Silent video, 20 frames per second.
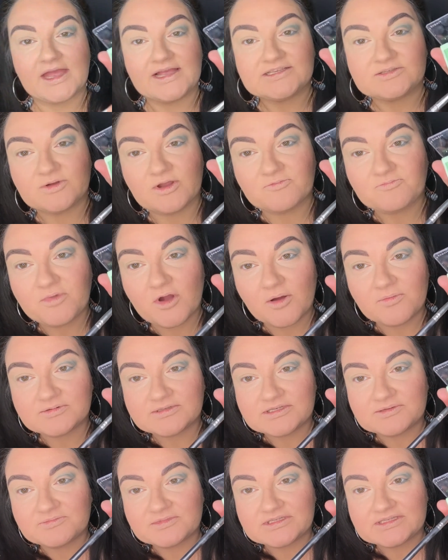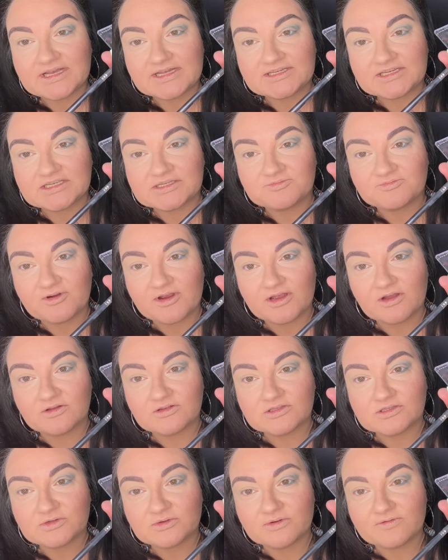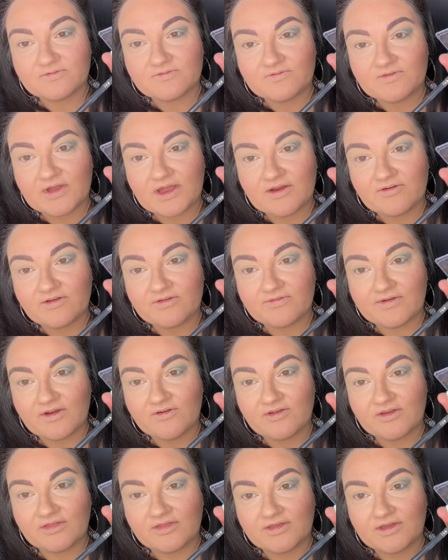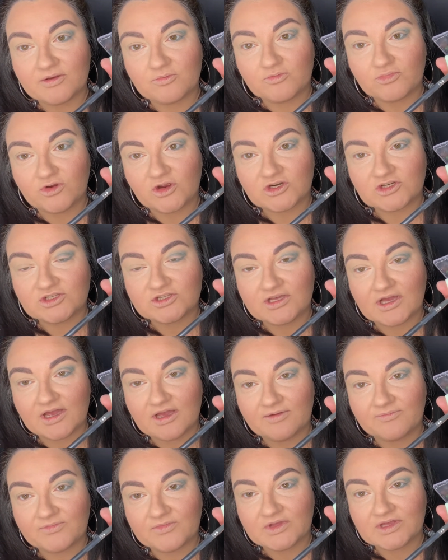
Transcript: so I've popped some setting spray onto a very, very thin brush there.